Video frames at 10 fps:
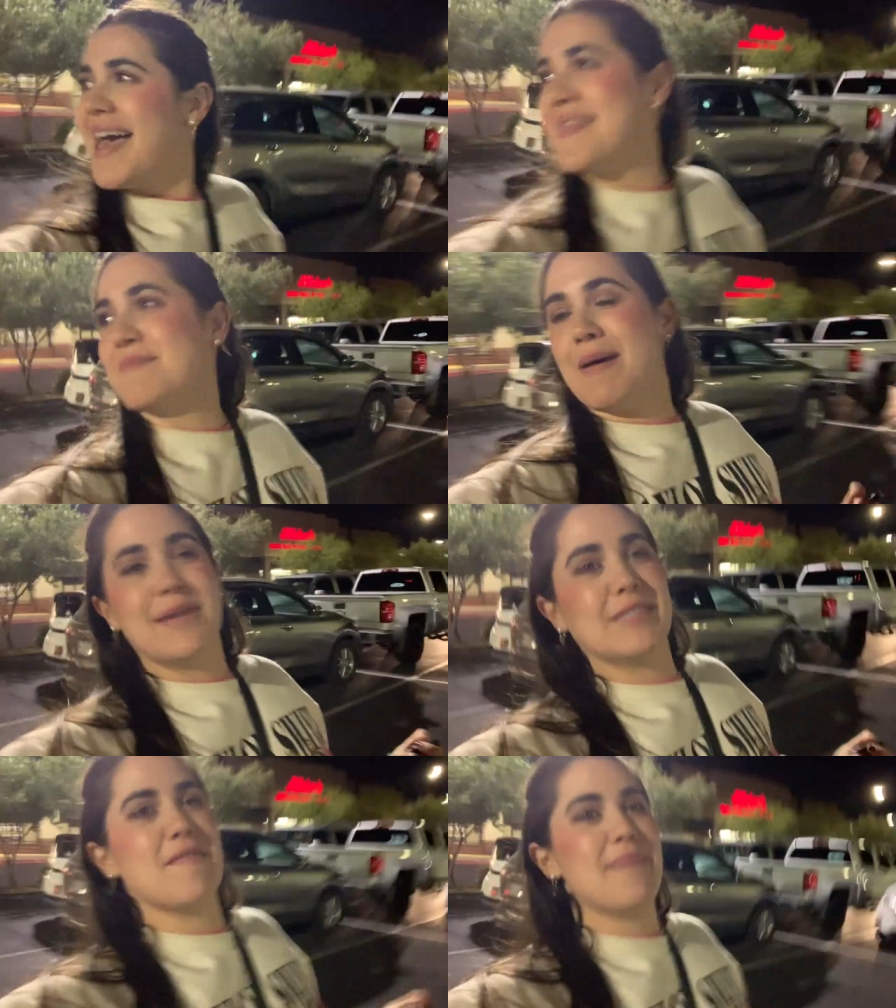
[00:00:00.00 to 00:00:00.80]
and then my
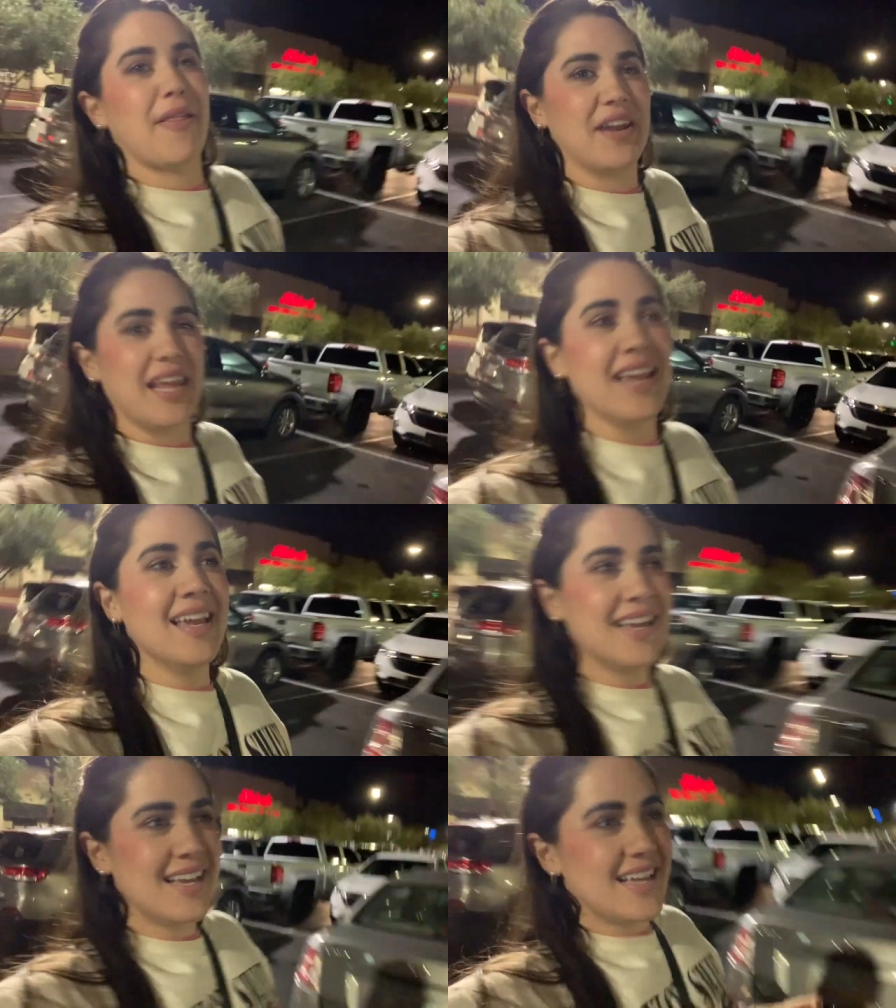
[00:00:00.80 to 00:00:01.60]
best friend Bethany
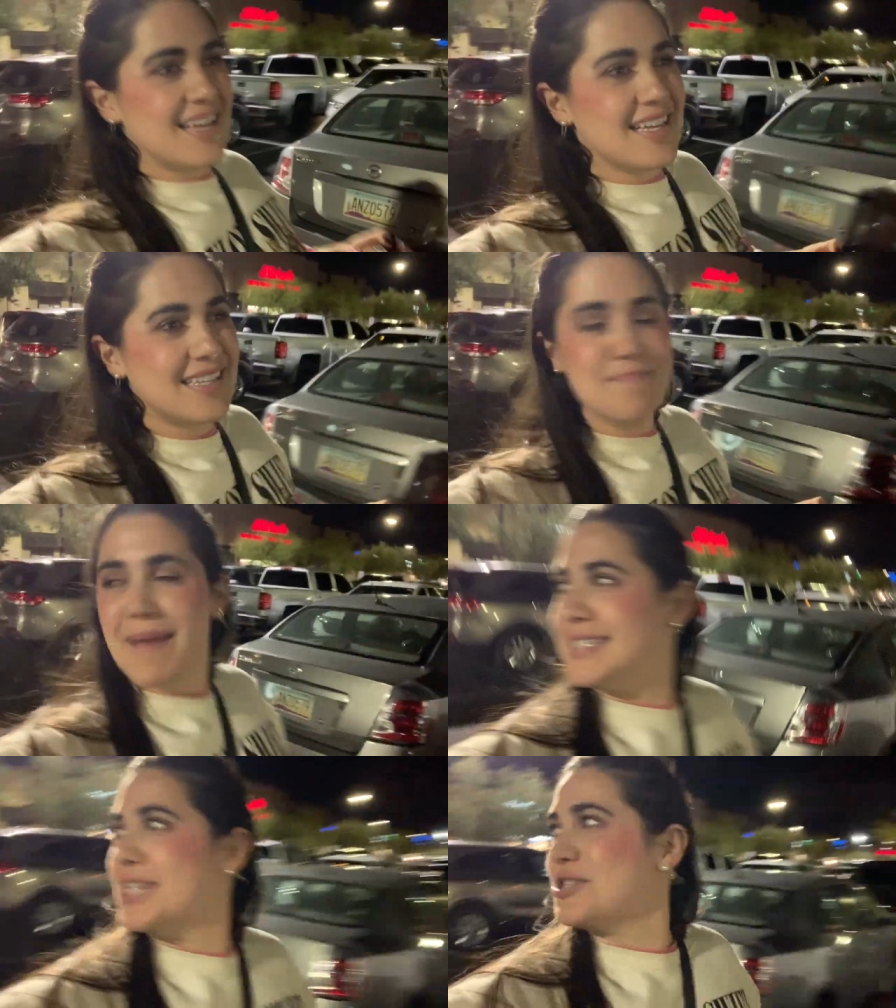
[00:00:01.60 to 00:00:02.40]

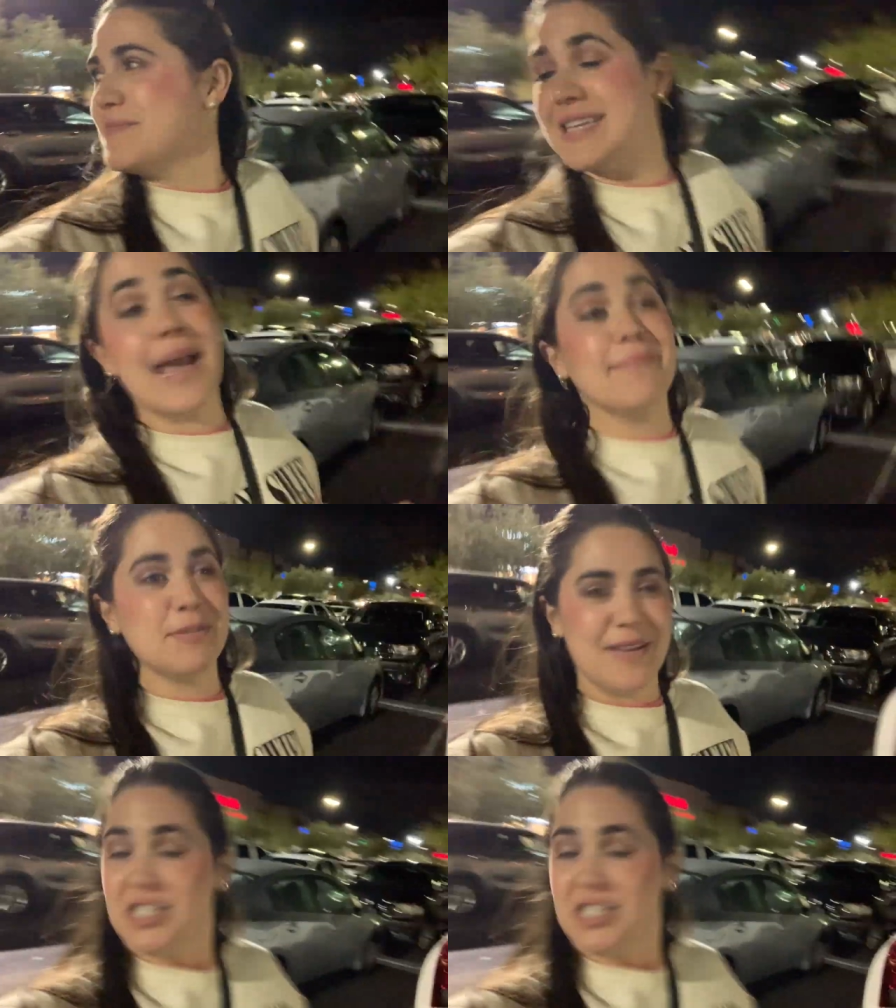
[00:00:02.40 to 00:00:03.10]
messaged, DM'd me.